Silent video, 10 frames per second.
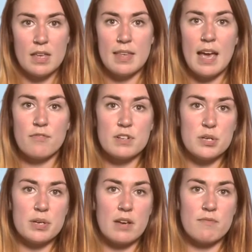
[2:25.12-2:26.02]
The average
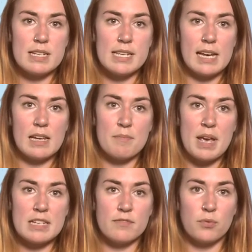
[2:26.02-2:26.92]
UK retailer
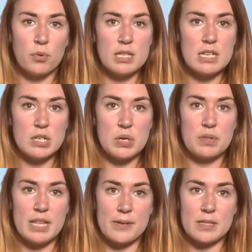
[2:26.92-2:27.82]
made
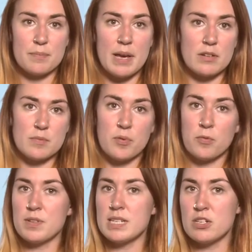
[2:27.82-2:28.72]
£42,000
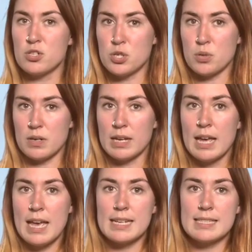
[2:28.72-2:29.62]
profit in June,
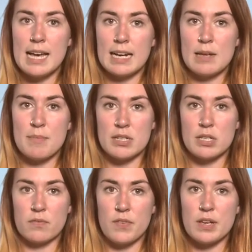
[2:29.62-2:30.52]
exactly
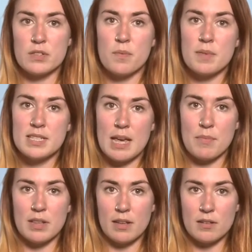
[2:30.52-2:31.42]
matching figures from the same
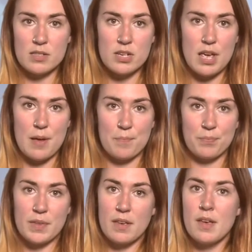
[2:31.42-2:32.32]
month last year.
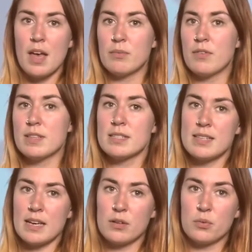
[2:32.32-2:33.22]
However, the
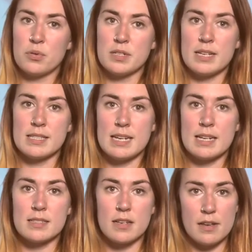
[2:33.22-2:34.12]
second quarter has seen
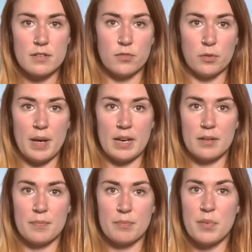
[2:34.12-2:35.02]
a slight fallback.
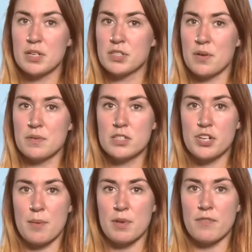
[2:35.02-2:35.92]
Mike Jones,
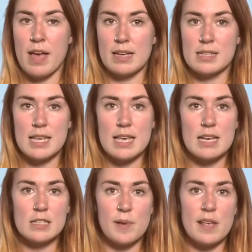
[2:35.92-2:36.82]
chairman of ASE,
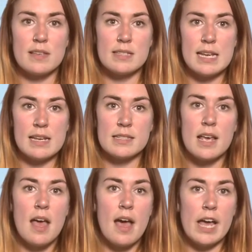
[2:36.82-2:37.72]
explained that dealers
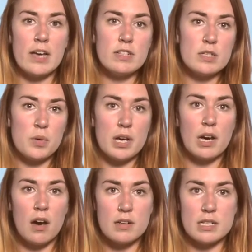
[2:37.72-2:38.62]
are having to work
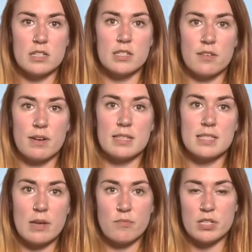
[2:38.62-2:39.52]
harder to generate the
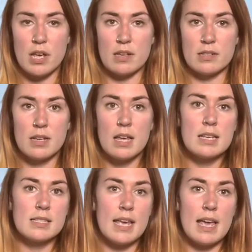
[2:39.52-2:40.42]
same return,
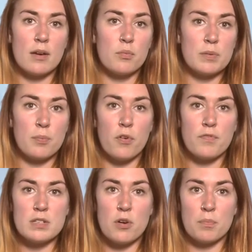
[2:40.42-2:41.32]
saying, "With
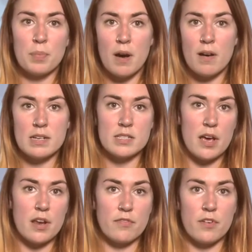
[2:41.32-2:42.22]
profit on par and
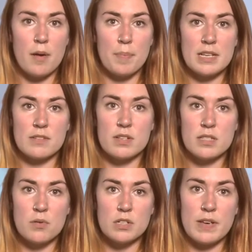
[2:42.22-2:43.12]
turnover up as a
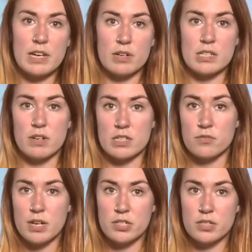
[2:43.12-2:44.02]
result of increased
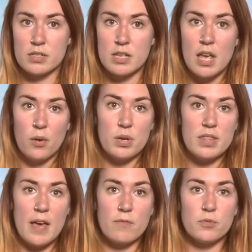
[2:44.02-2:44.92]
registrations, we
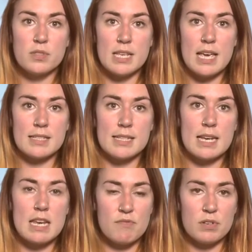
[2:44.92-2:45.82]
therefore see a
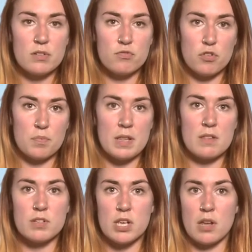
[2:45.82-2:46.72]
significant drop in
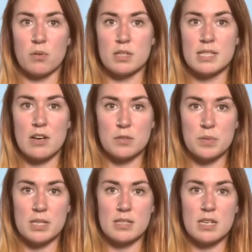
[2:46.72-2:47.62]
the return on sales
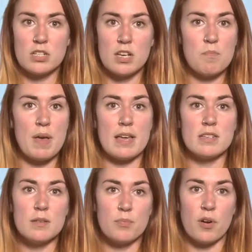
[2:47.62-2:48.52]
percentage compared
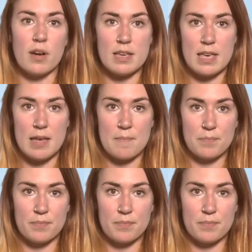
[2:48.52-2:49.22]
to the prior year."